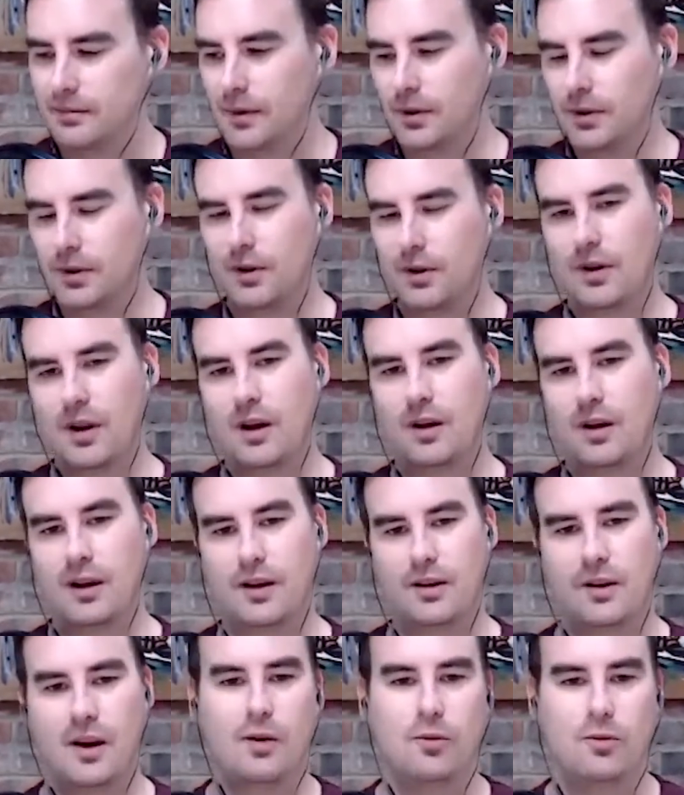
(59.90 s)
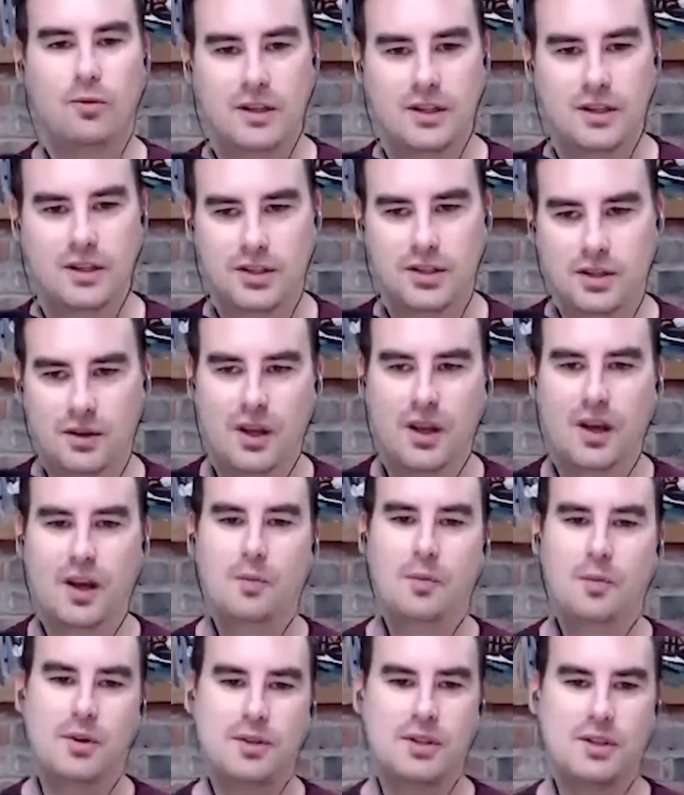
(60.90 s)
your your outreach and
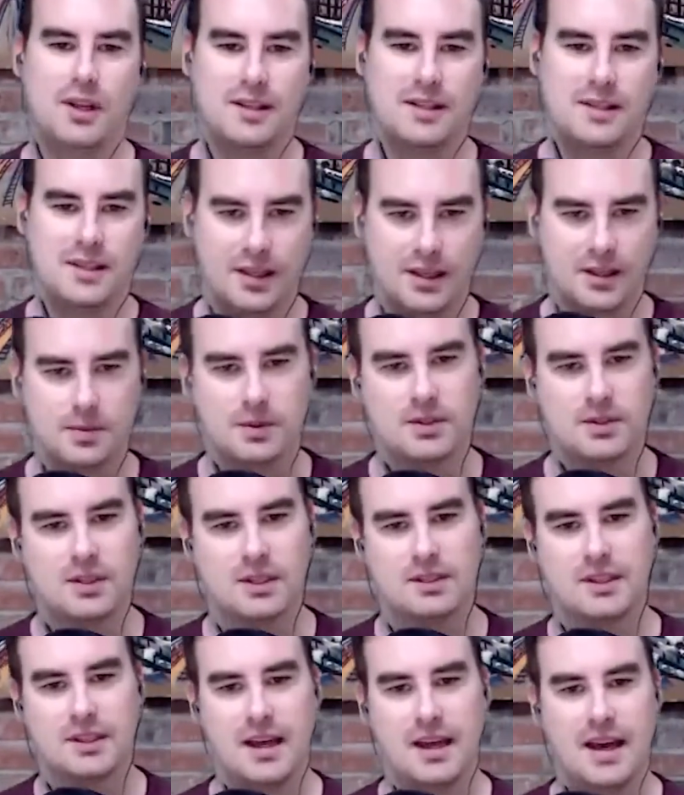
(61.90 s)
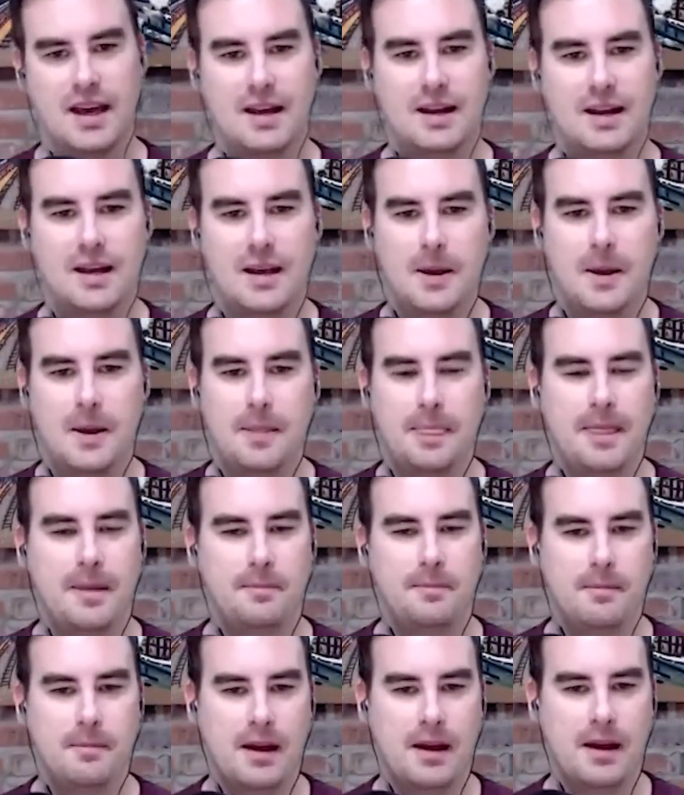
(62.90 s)
personalizing this, personalizing that.
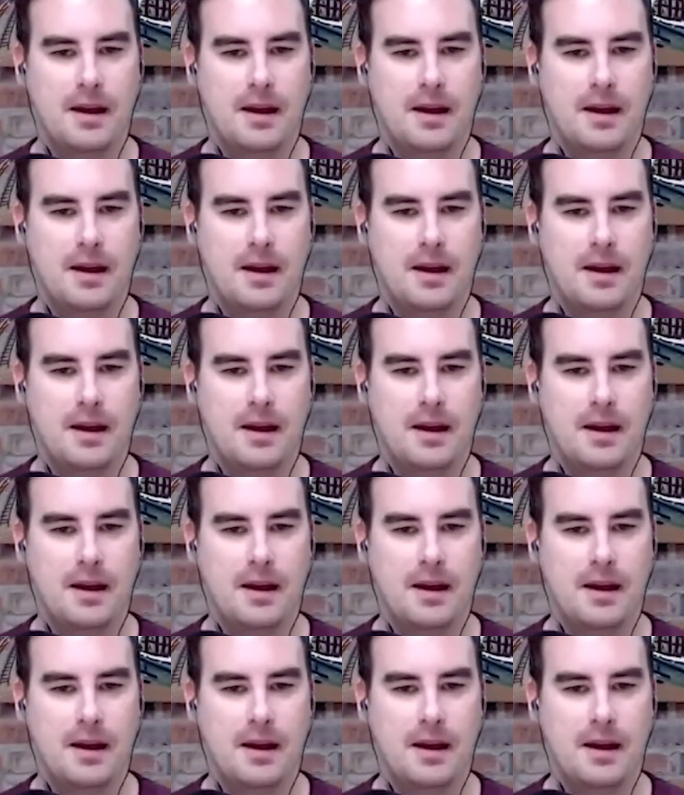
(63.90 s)
And